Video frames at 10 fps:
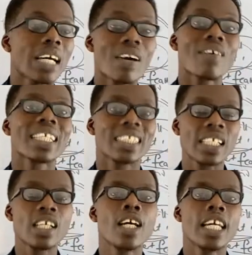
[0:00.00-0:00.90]
If you have ever
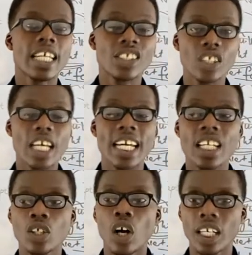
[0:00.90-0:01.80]
seen
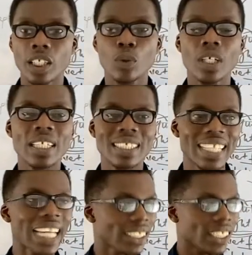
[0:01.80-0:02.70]
a dog in
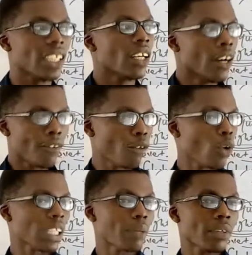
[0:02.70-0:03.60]
dirty
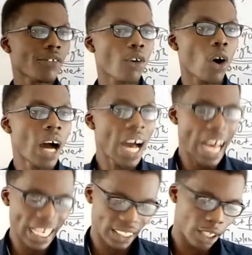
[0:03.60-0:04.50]
flowing water before,
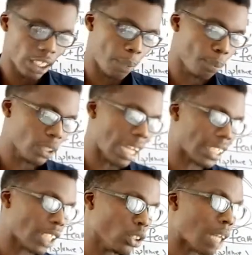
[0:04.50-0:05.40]
as
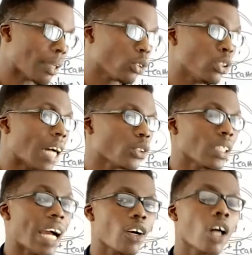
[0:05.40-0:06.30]
they use their mouth to do that, so they
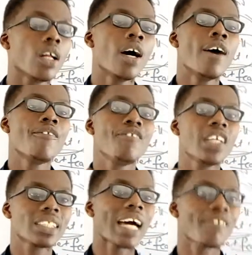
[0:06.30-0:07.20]
are called
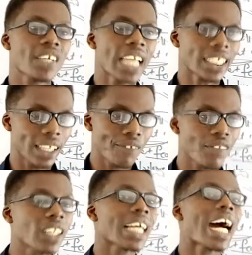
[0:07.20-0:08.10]
filter feeders. They
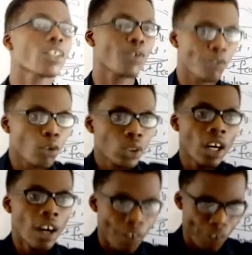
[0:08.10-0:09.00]
filter out food
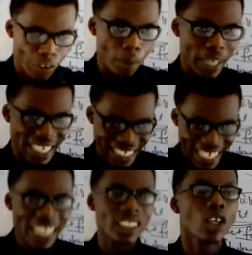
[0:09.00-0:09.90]
from a
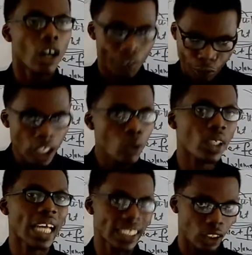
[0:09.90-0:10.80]
dirty or flowing
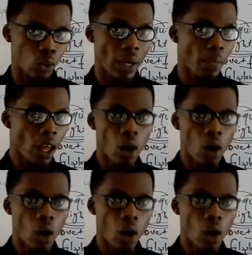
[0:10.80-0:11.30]
water, as it were.